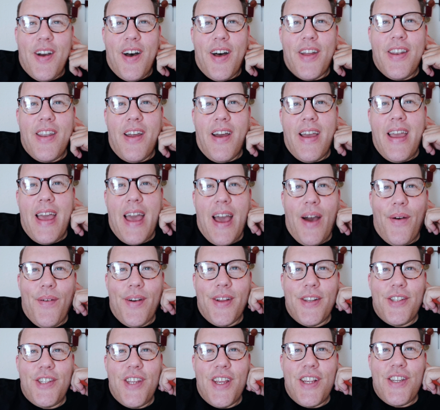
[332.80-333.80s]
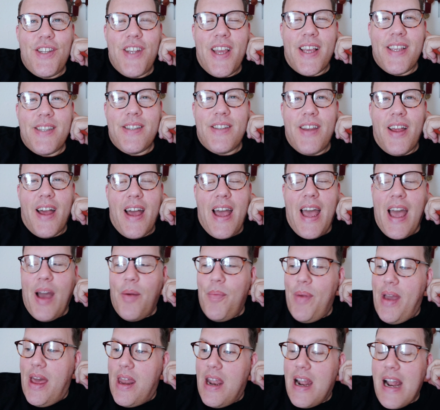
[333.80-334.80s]
our night out at Chichester
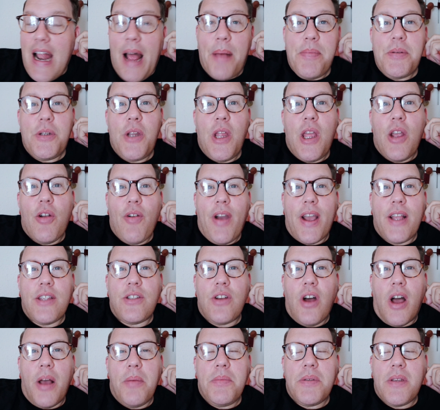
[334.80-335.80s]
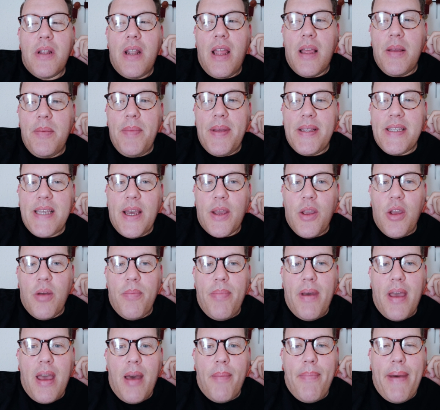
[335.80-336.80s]
and we had an absolutely great time. So let me tell you a
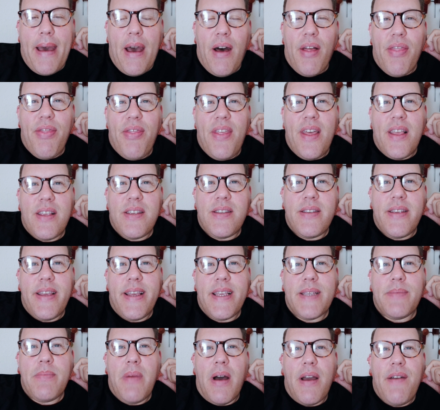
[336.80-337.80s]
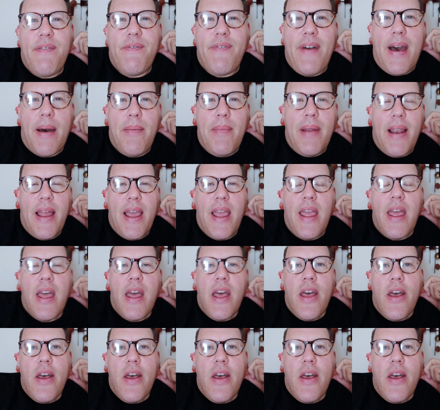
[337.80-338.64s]
bit about This Is My Family.